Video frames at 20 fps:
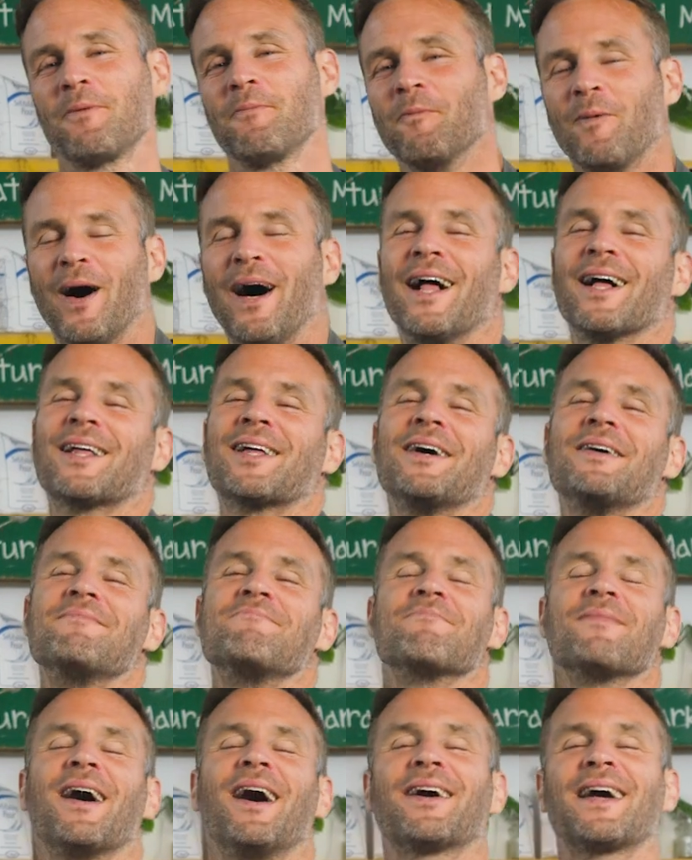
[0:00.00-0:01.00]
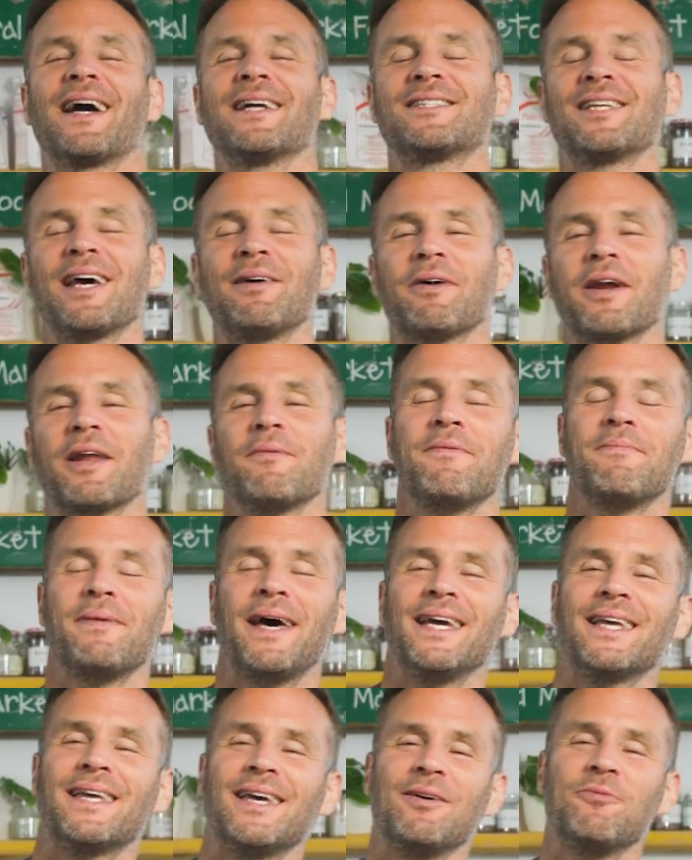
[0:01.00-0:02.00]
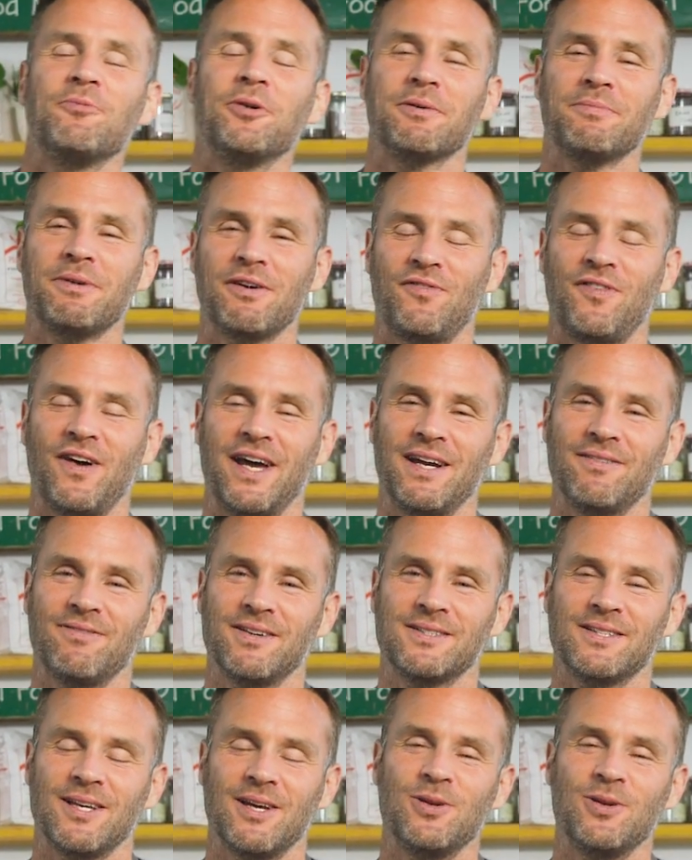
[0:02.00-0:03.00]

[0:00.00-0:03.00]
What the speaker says: Welcome! Okay, today we're going to be making one of my favourites, a